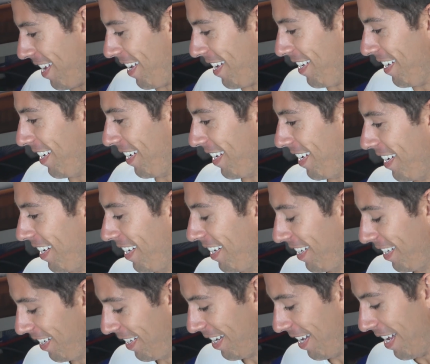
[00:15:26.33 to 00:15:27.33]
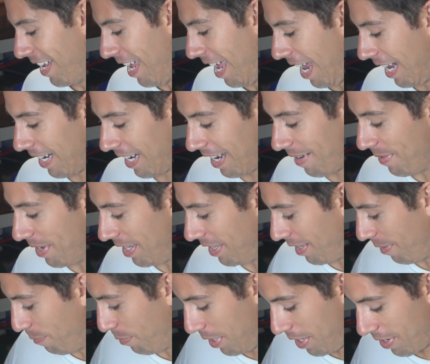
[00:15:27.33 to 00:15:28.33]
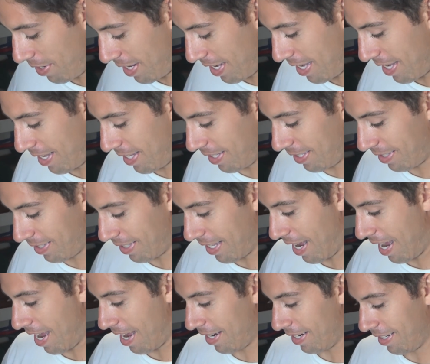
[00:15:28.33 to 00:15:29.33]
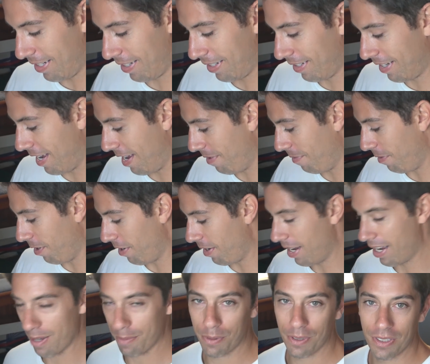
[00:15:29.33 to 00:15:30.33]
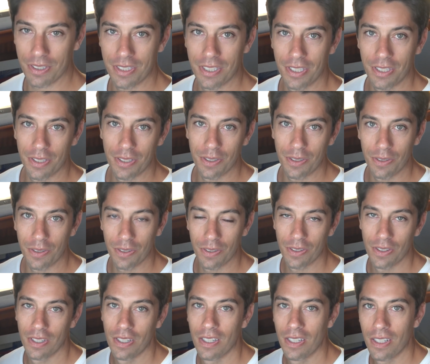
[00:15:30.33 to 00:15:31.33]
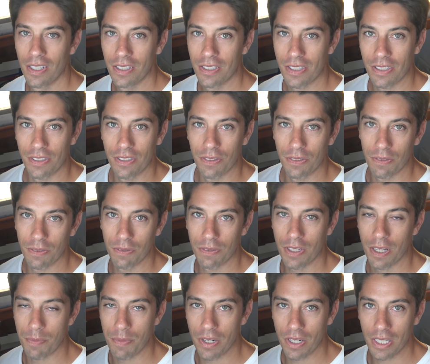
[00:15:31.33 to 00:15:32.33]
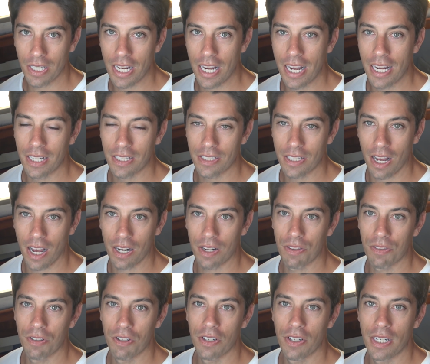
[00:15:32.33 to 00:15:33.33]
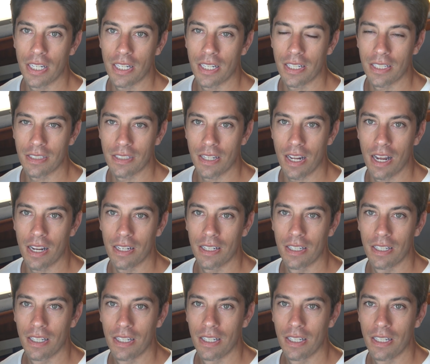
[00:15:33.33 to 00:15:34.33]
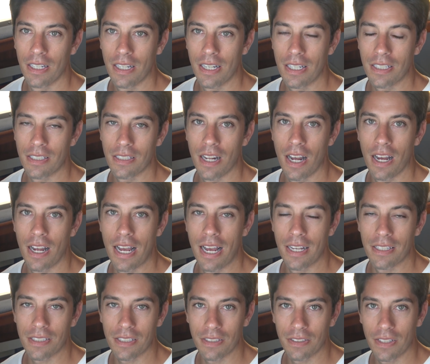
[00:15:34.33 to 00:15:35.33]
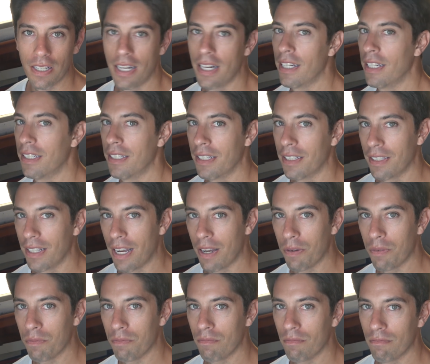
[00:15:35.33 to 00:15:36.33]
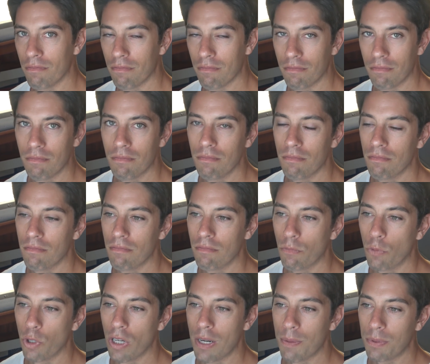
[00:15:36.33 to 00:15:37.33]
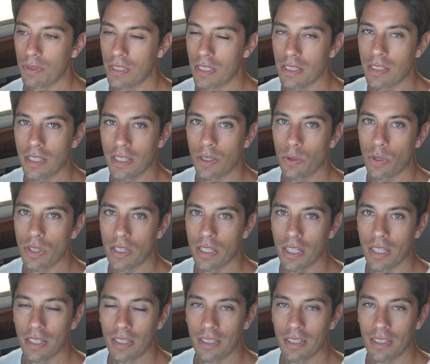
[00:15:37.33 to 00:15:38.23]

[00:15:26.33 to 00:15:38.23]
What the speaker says: I mean, the beauty is that we're able to communicate and talk through it, and it's not escalating, and that we're able to deal with it.